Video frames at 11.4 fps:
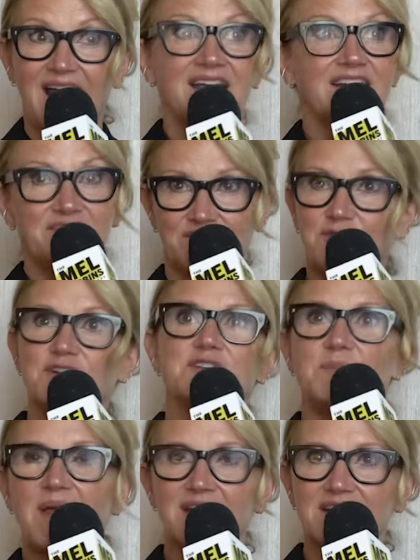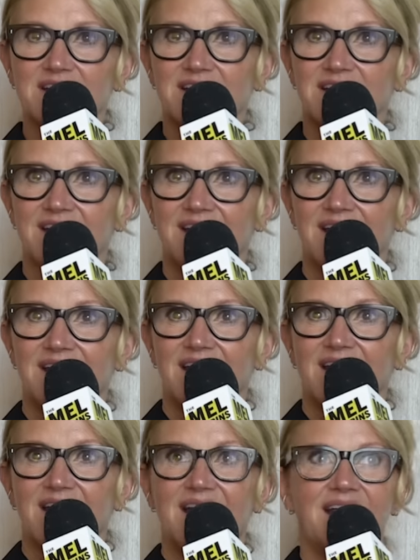And I started to panic.
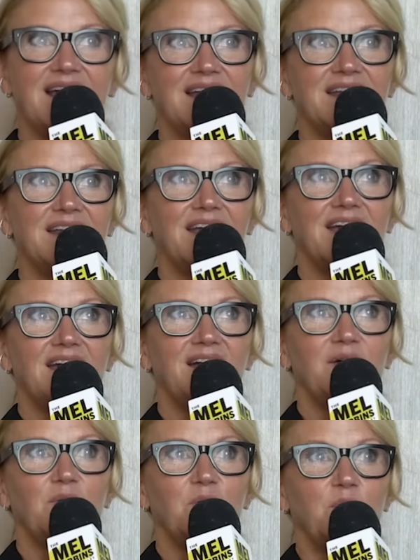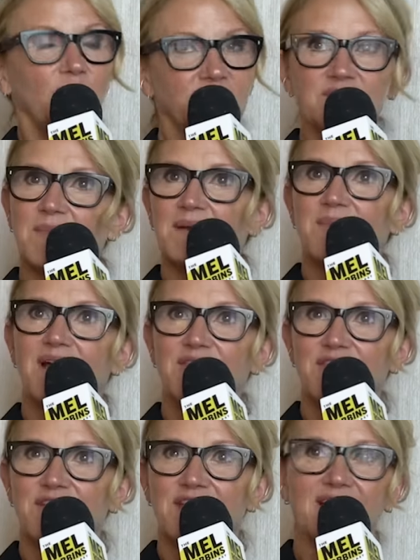And what did my
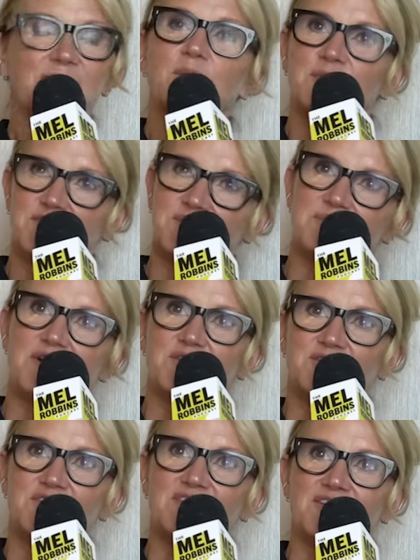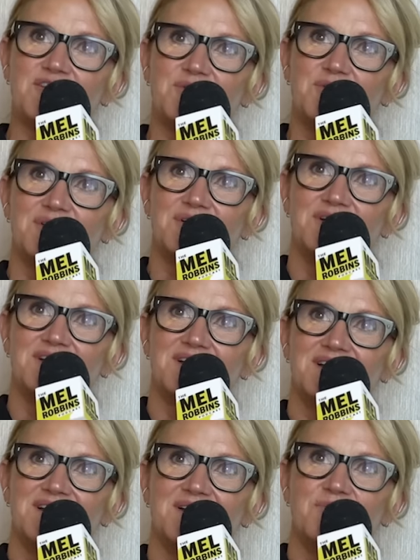mind think? I'm almost embarrassed to tell you.
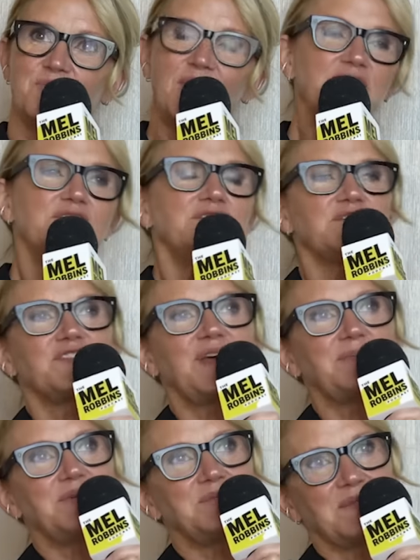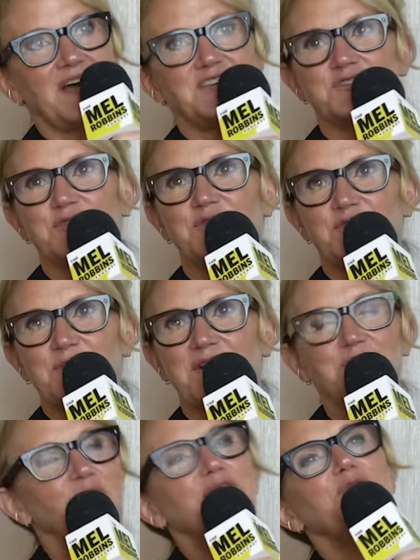Why don't you just step in my shoes for a
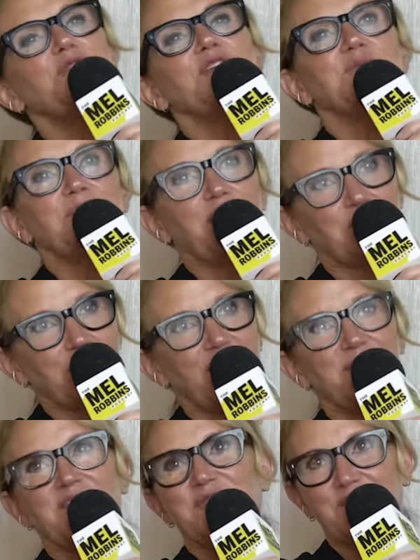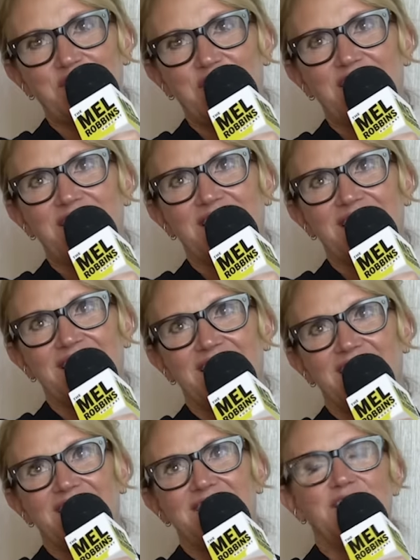minute? What do you think Mel Robbins was thinking,
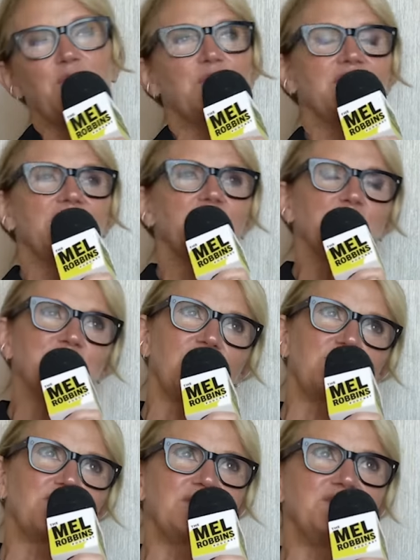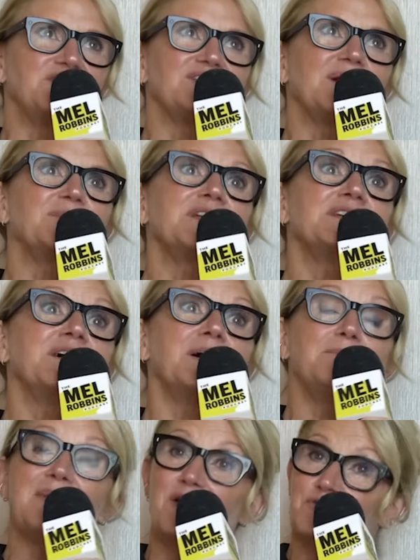knowing that her daughter had summited
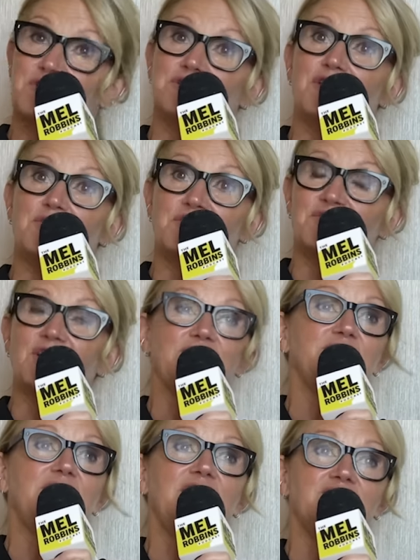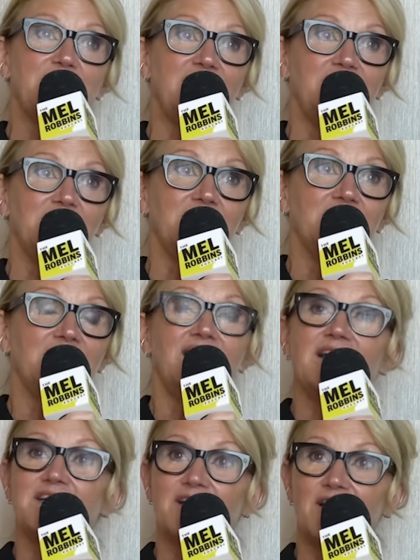a mountain alone? It's like a 5-mile
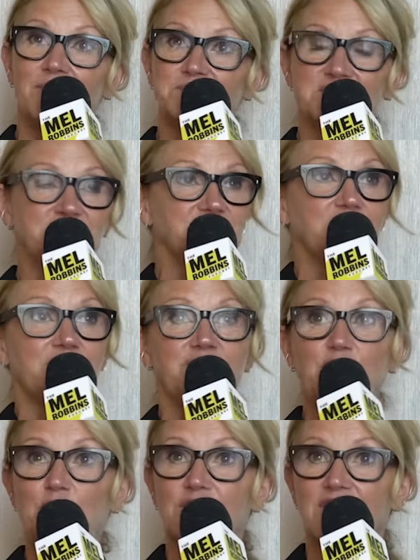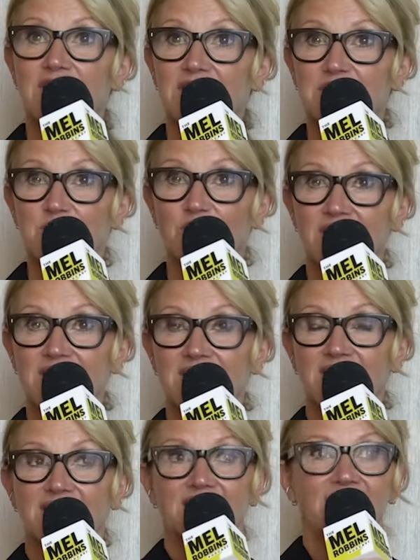hike up. She started at 4 o'clock in the morning
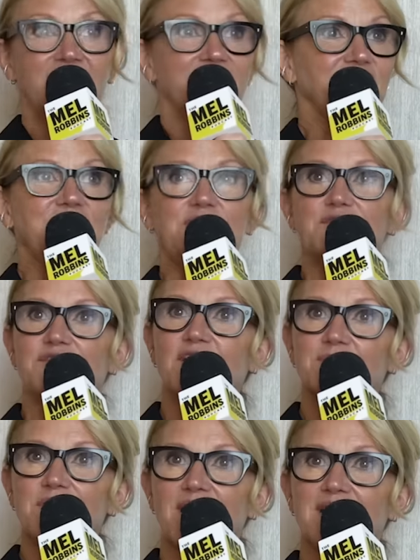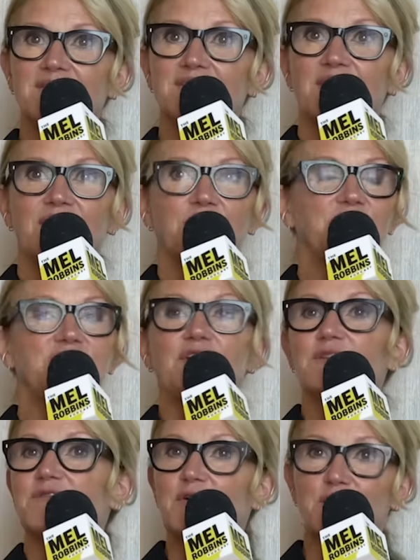to see the sunrise. We saw
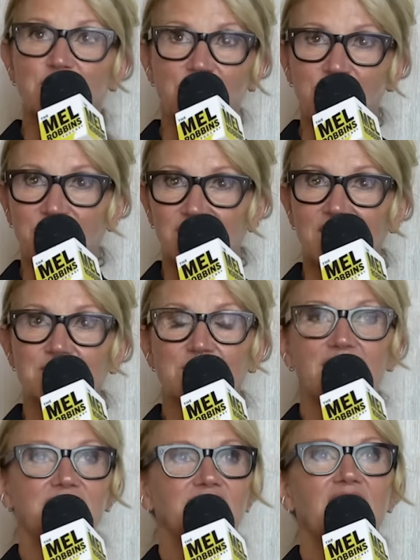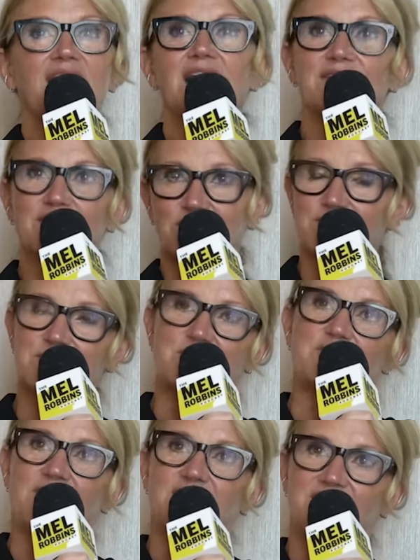the photos of the sunrise. Haven't heard from
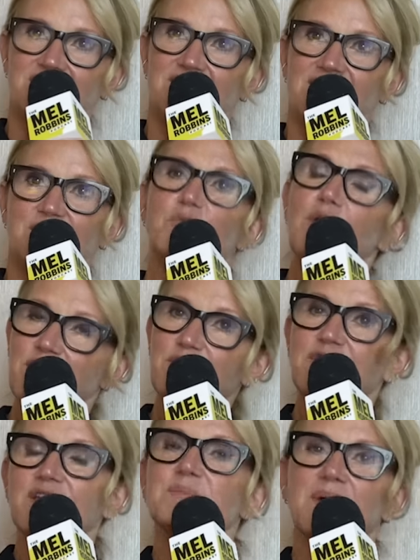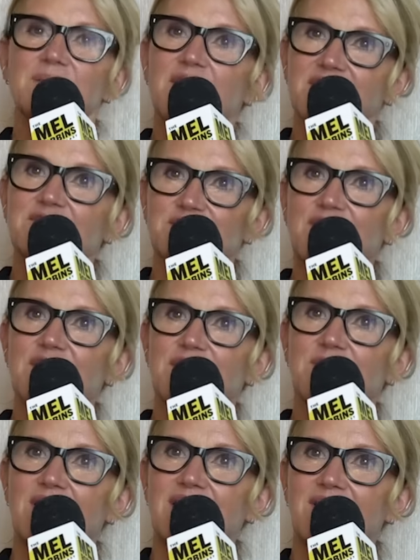her since. What do you think my mind is
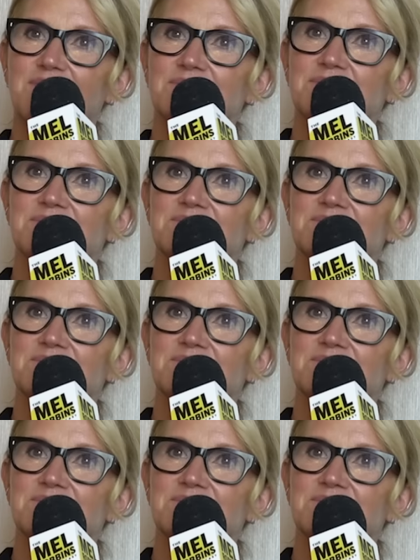thinking right now?